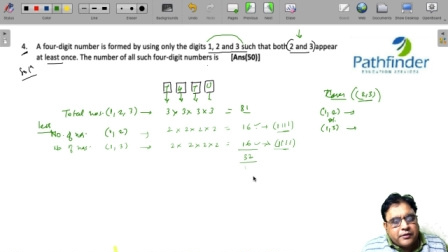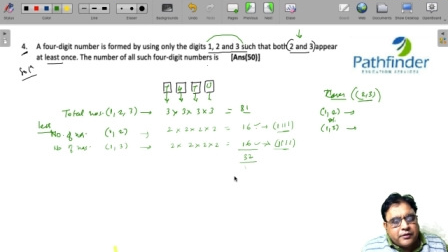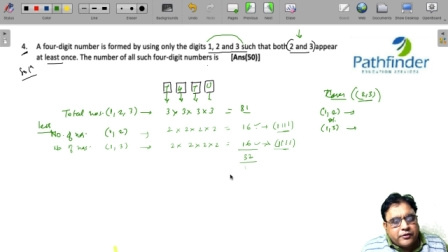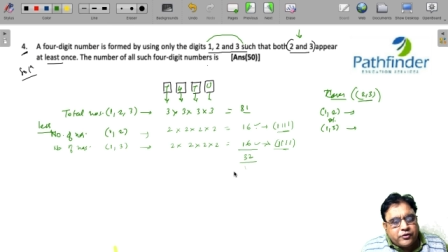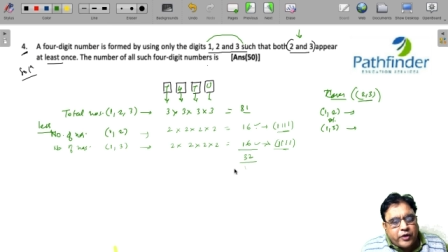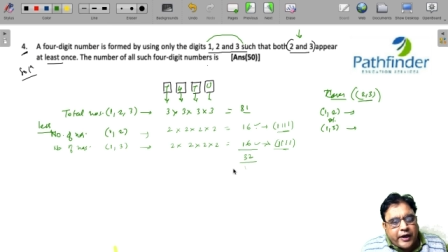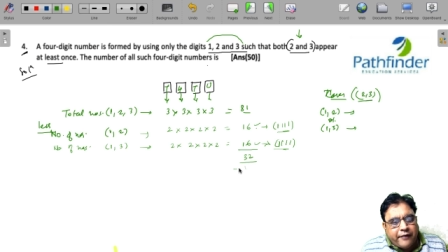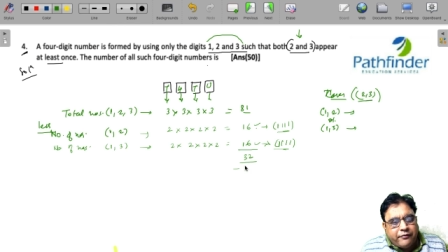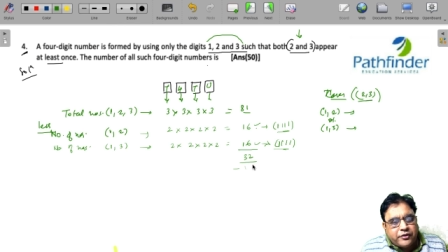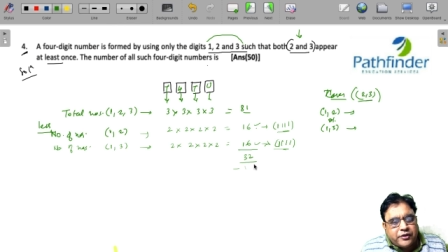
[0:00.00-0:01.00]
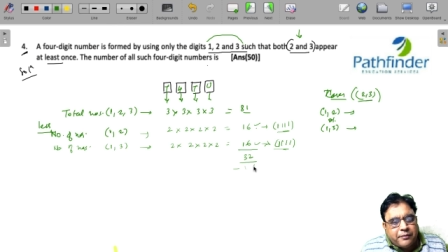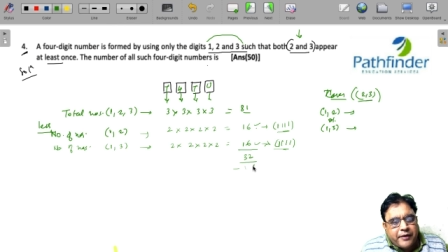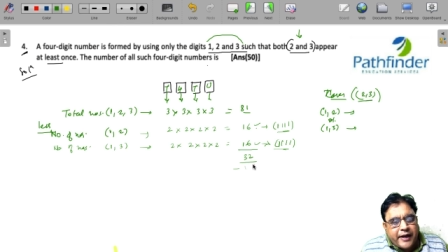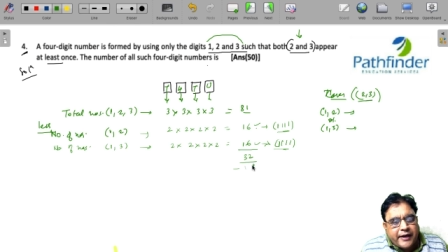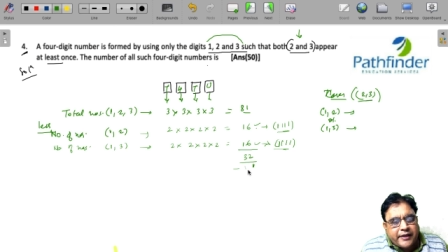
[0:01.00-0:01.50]
so I have to
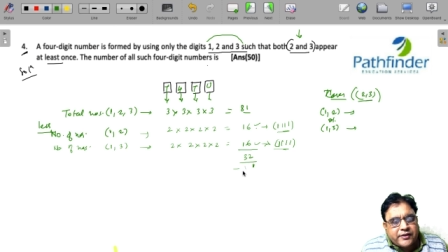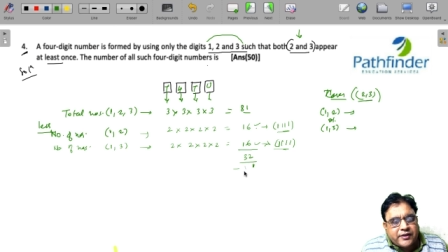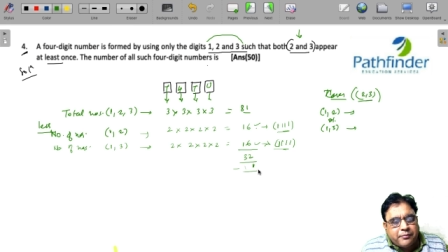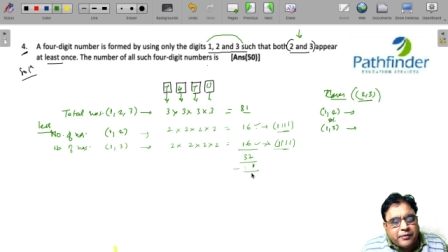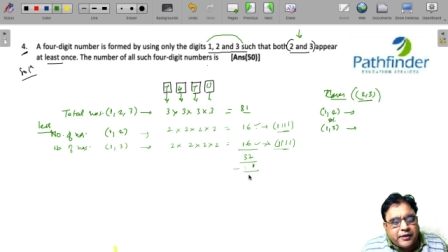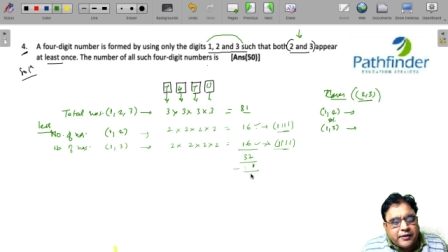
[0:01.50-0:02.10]
subtract this number